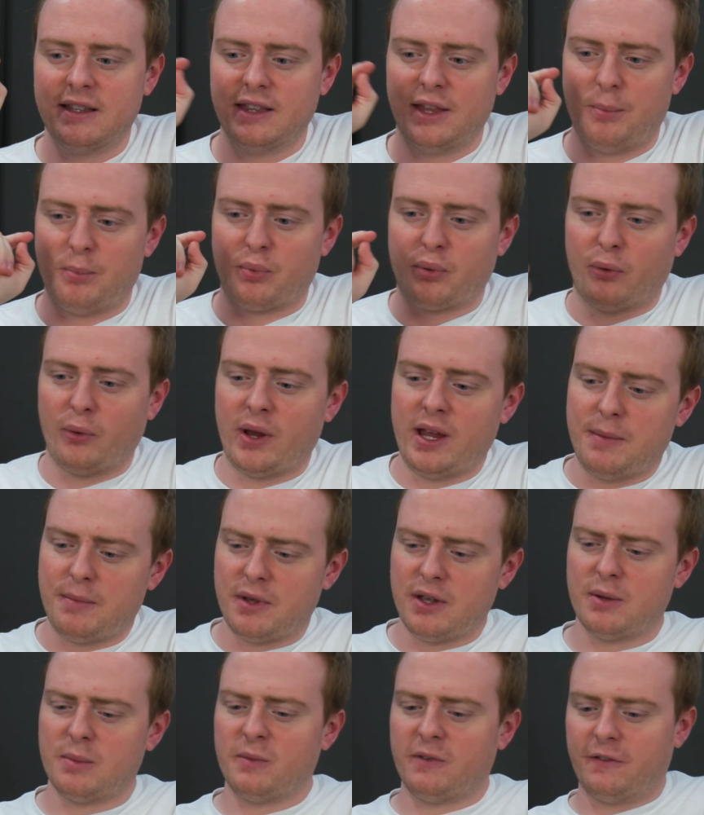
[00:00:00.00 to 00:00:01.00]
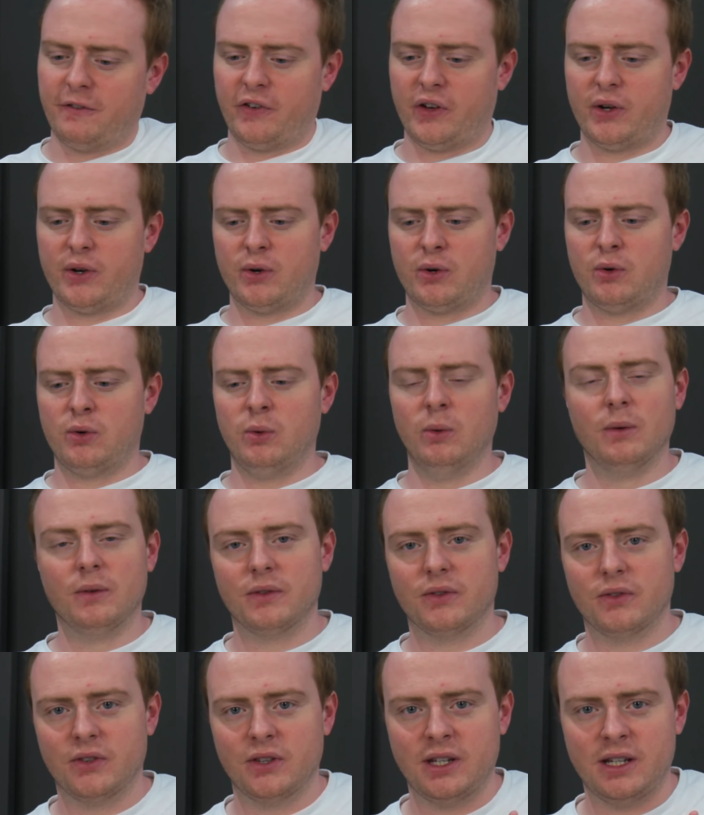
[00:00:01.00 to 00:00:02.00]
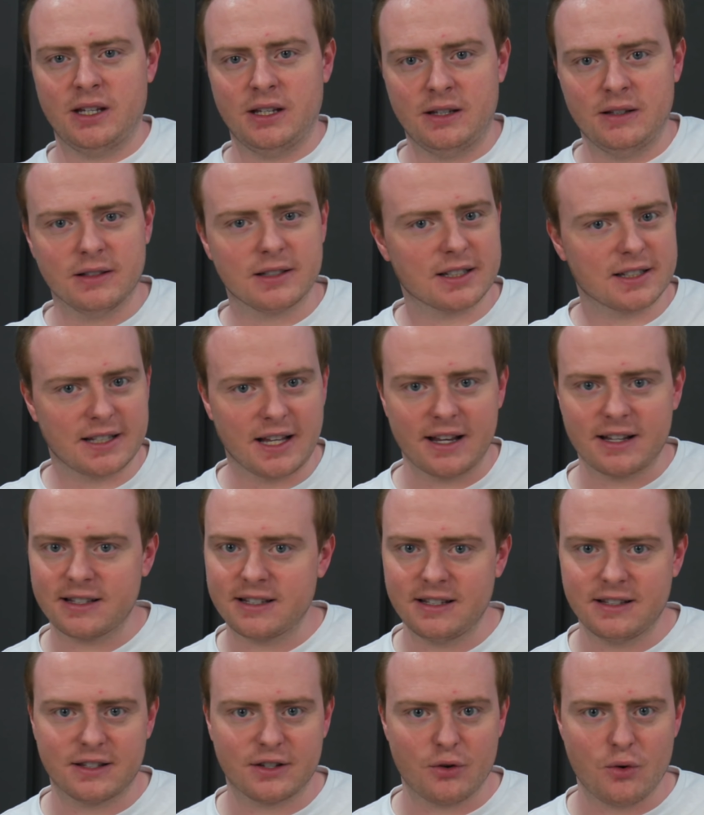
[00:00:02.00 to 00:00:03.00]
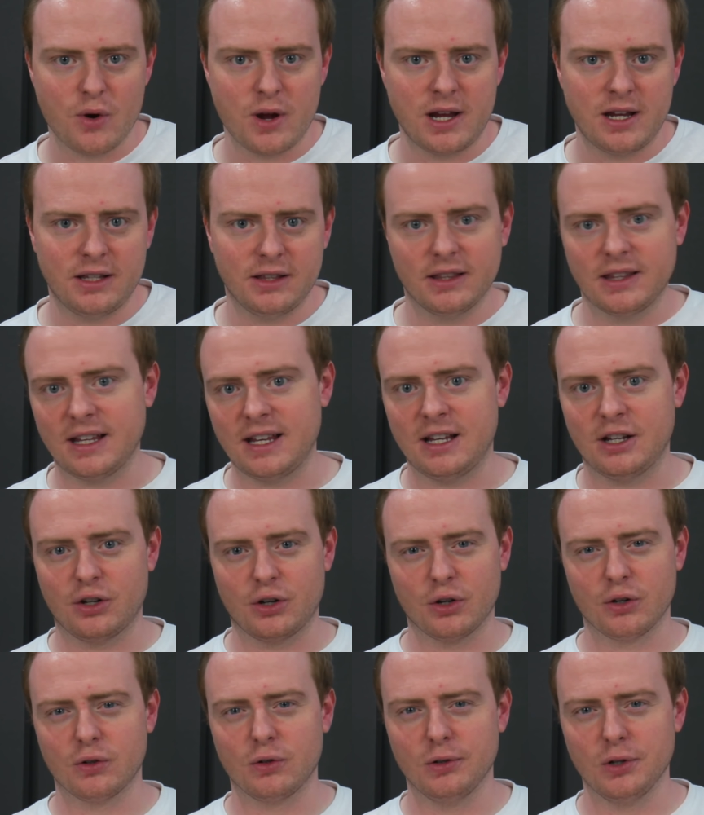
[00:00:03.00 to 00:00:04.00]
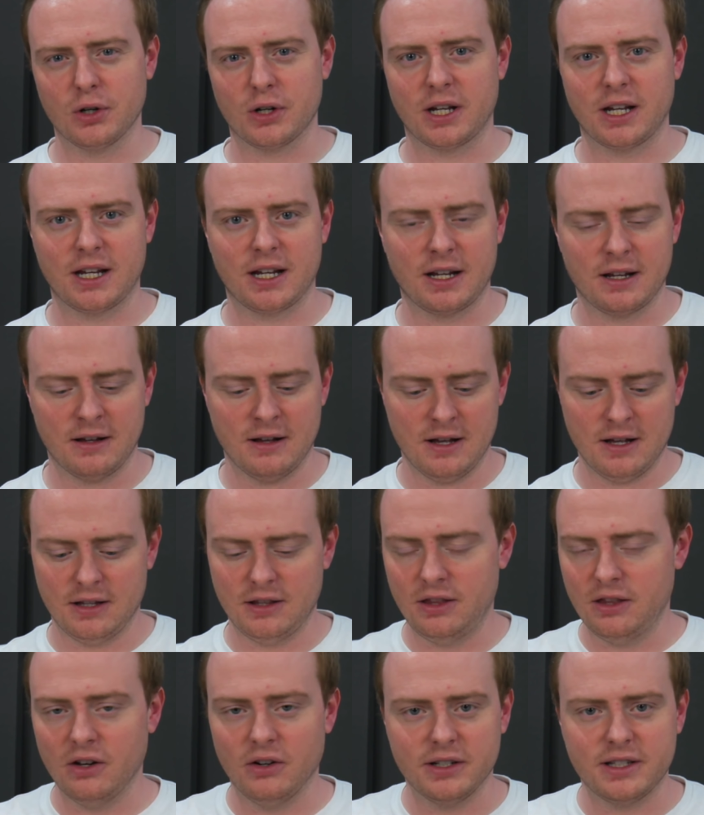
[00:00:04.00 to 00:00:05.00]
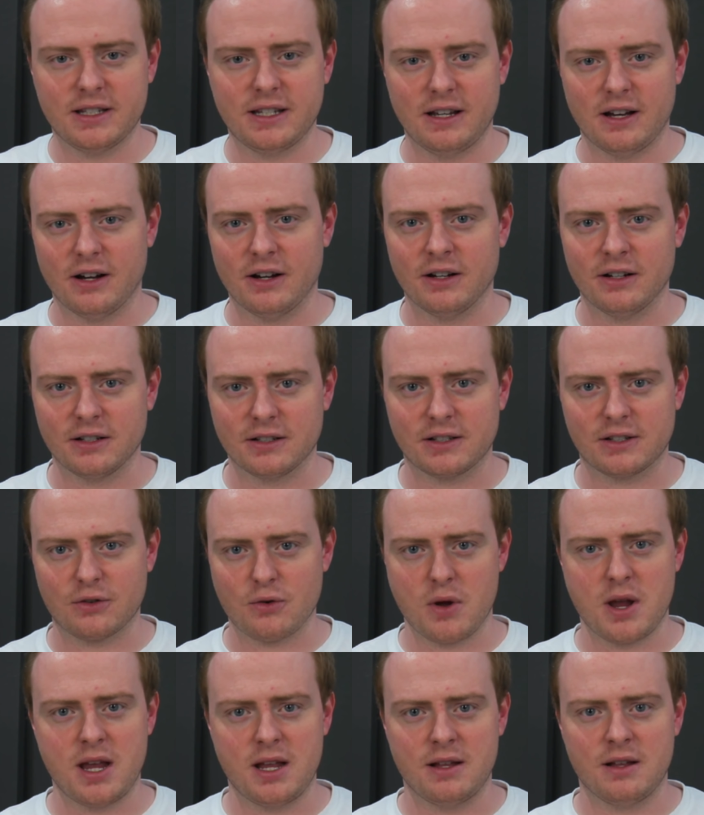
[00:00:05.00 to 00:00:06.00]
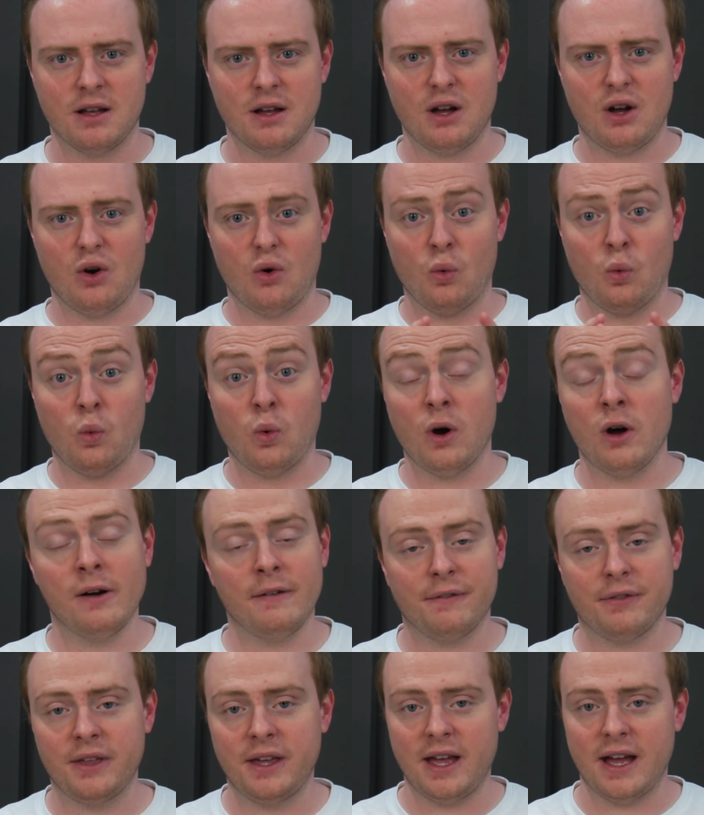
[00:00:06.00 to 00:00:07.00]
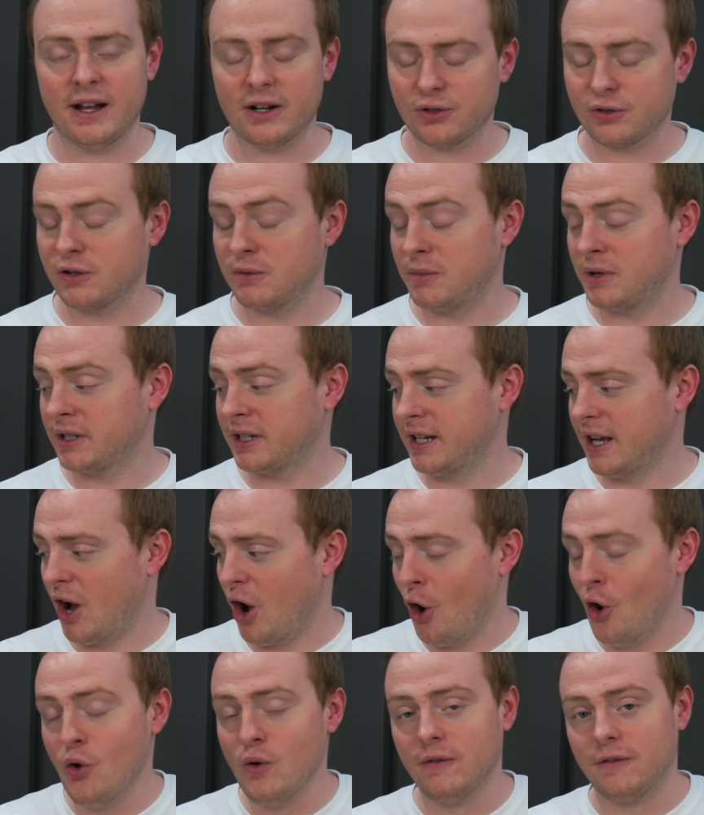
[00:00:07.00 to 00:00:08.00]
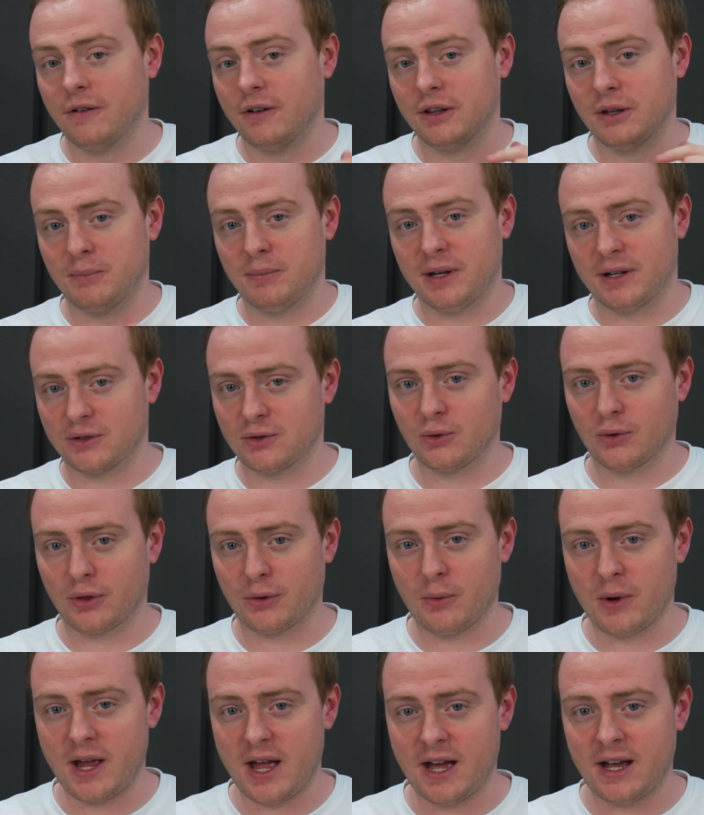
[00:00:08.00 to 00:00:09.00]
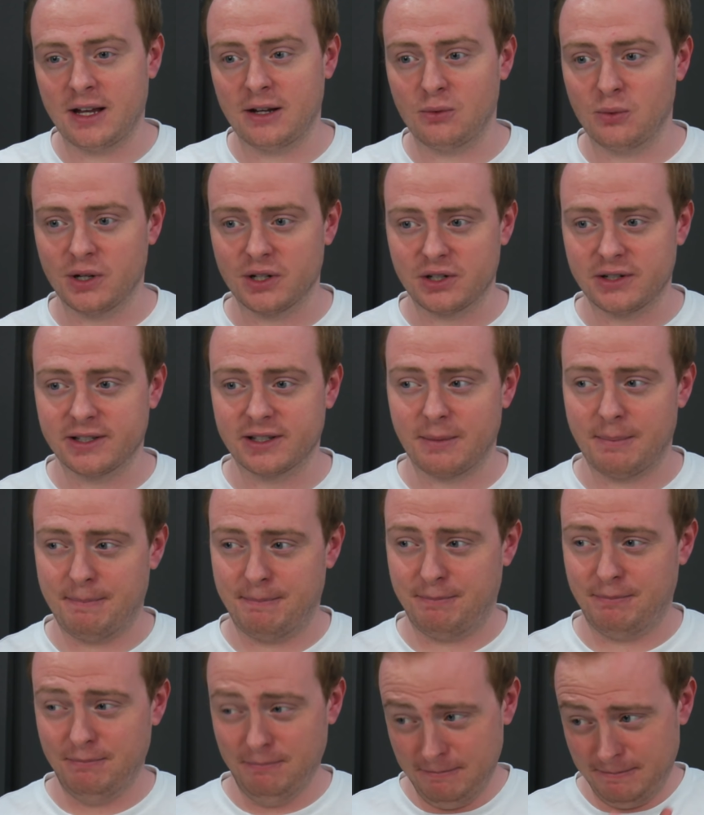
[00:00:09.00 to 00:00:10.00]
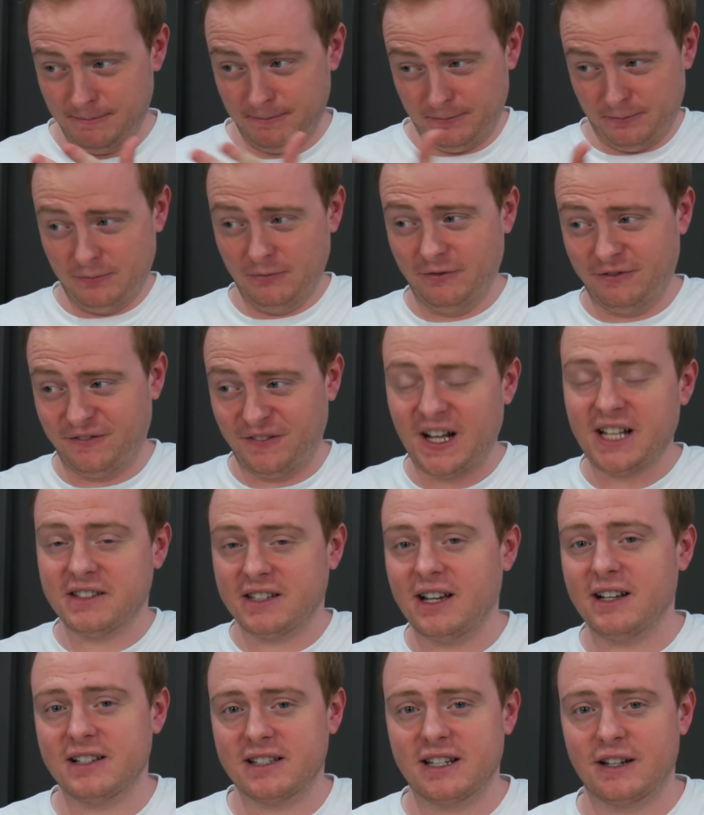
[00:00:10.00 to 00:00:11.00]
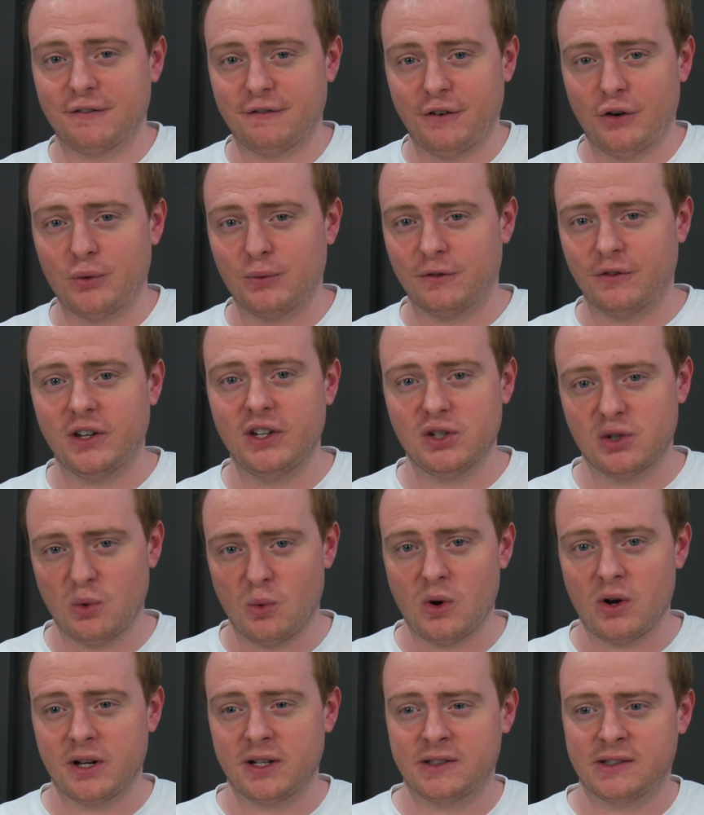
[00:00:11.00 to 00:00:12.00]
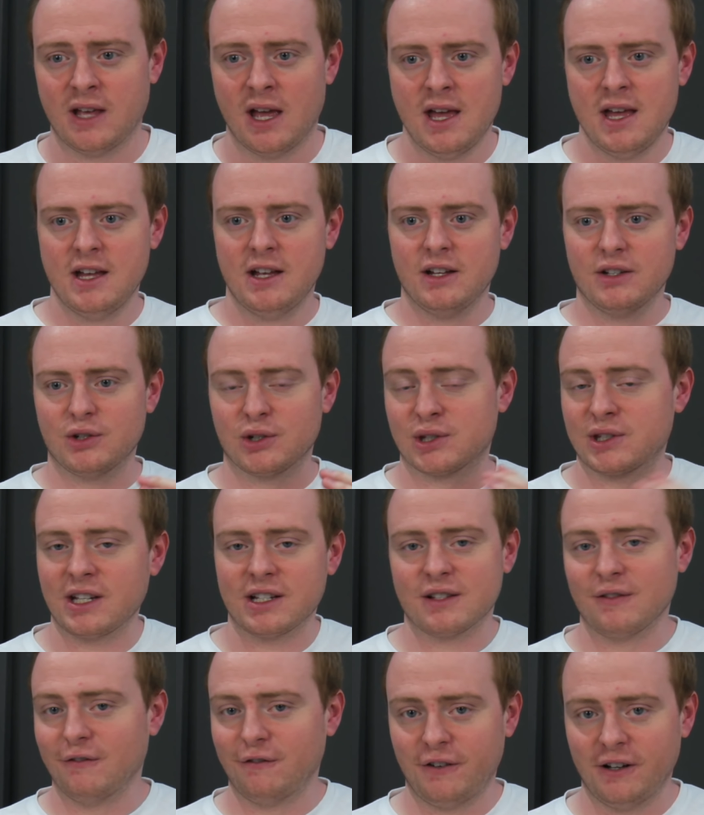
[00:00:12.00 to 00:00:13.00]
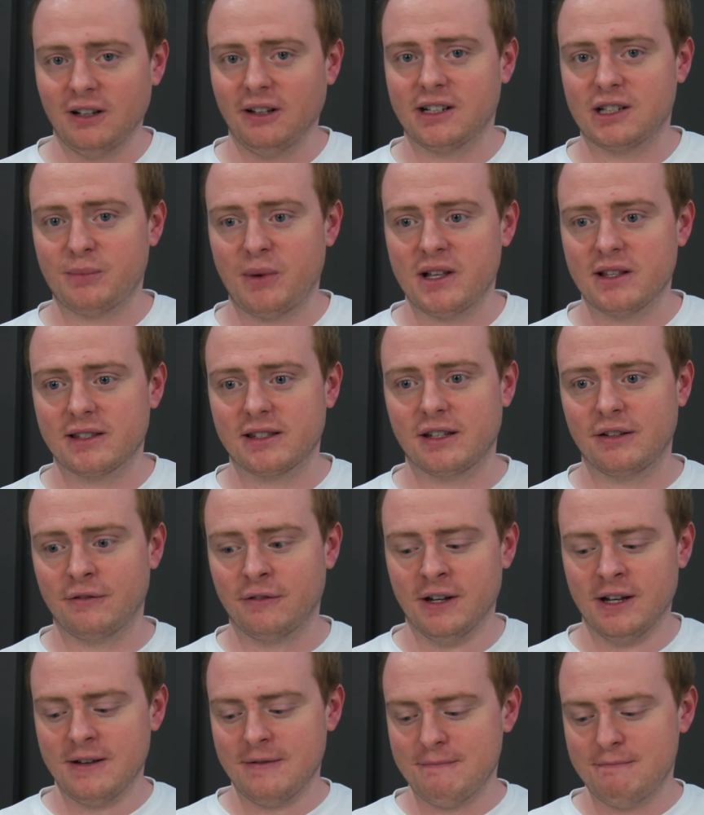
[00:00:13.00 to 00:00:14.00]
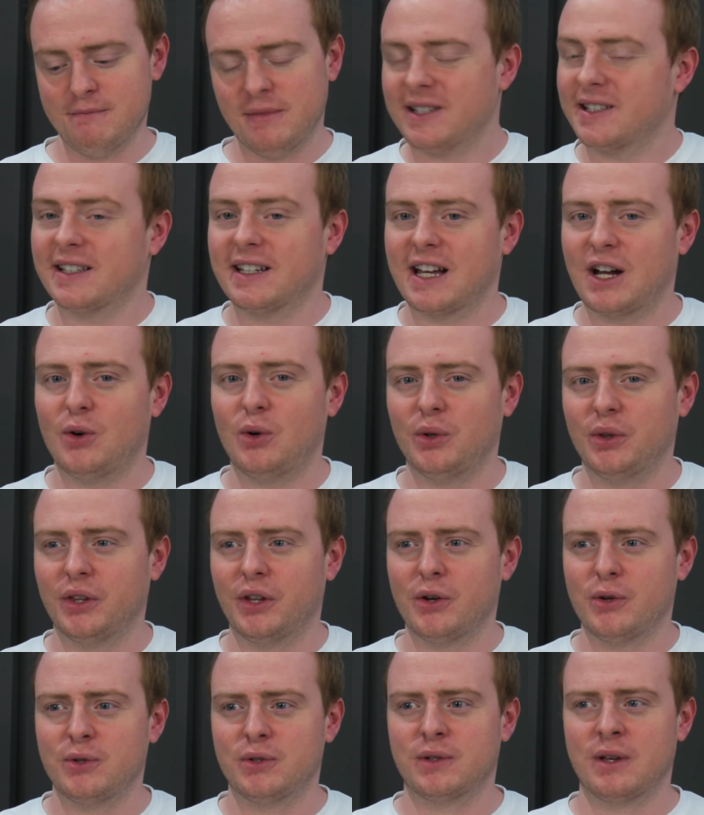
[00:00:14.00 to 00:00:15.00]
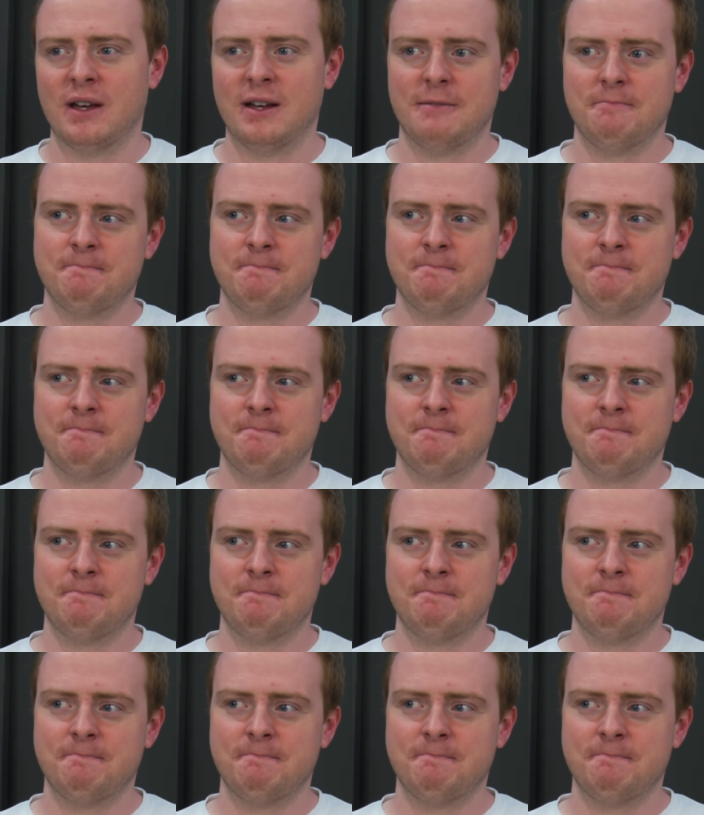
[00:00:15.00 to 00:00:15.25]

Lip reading: the premium feel, the sexy screen, the good looking 90Hz screen worth the extra money over the Pixel 3a, which is a fantastic phone feature wise, just doesn't feel expensive, missing out on those